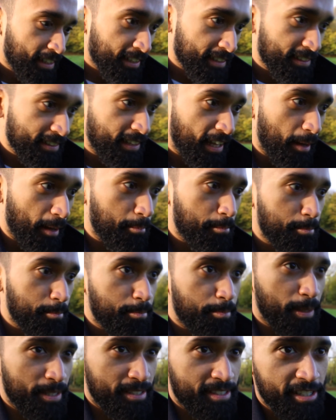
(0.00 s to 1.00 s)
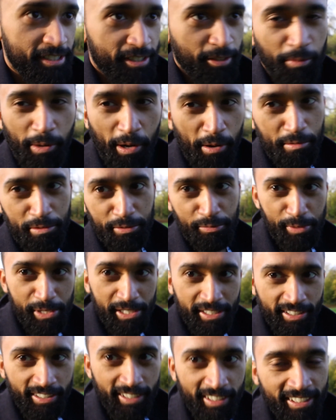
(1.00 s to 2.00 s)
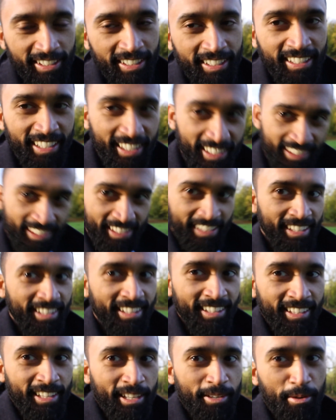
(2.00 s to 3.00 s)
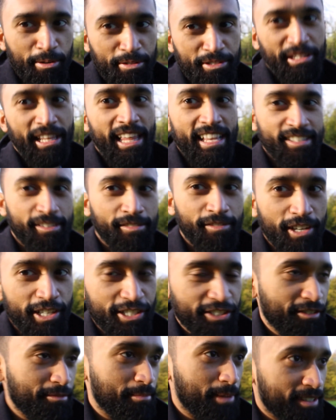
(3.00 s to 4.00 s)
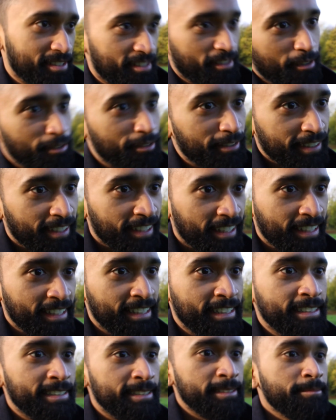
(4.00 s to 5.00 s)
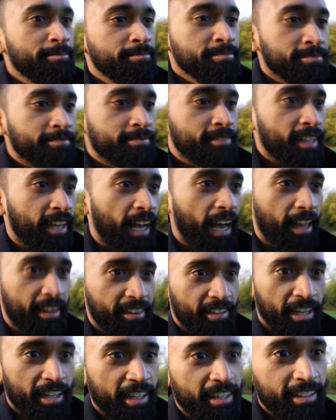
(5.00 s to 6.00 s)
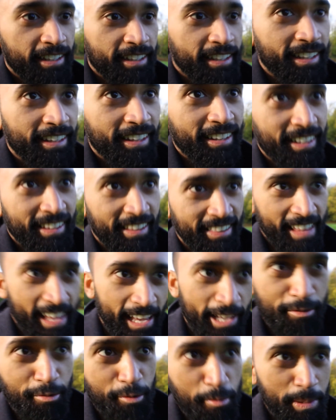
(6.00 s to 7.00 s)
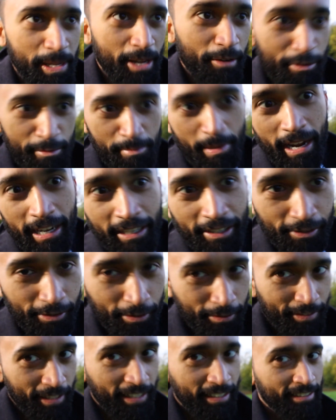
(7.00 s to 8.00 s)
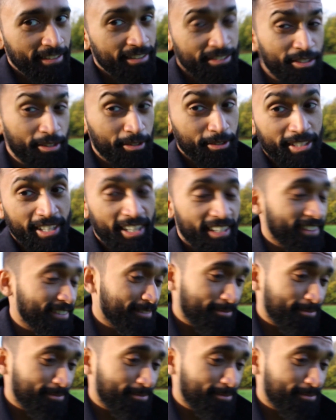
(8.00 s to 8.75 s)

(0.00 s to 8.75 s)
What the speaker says: that position when I was weaker, or as a lesser version of myself. And they will be a reminder of that. So yeah,